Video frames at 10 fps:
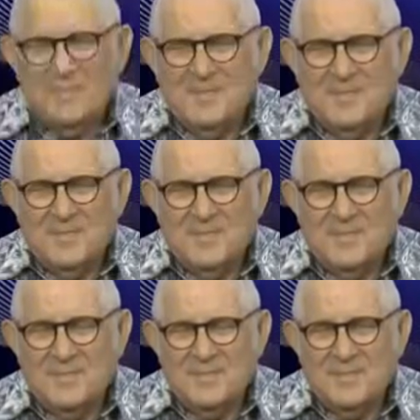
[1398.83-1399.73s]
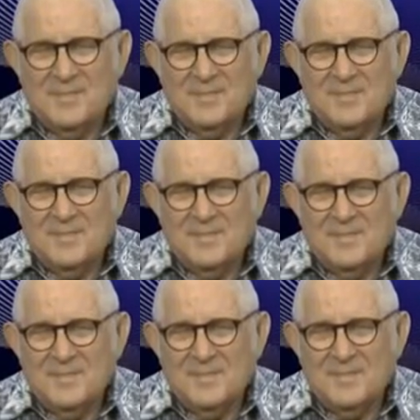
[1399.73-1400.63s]

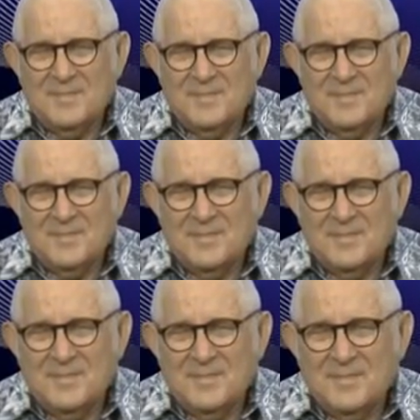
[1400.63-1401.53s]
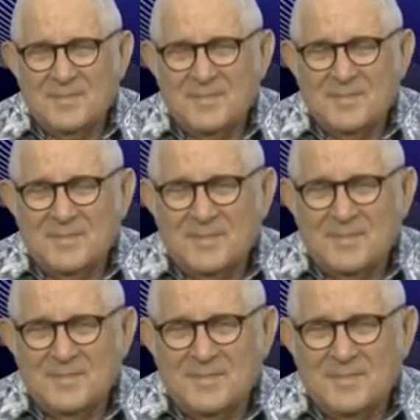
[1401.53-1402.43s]

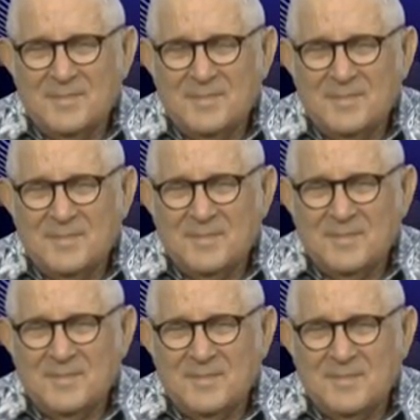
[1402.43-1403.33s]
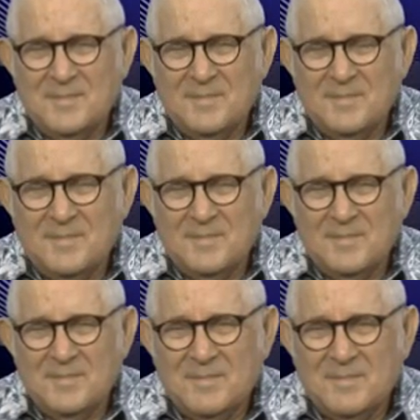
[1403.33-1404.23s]

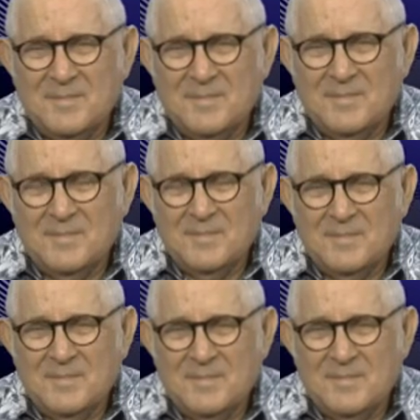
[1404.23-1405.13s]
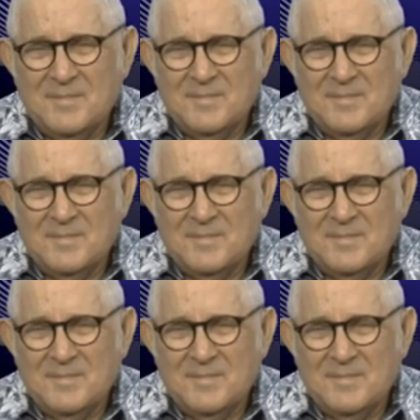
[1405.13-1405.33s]
(not speaking)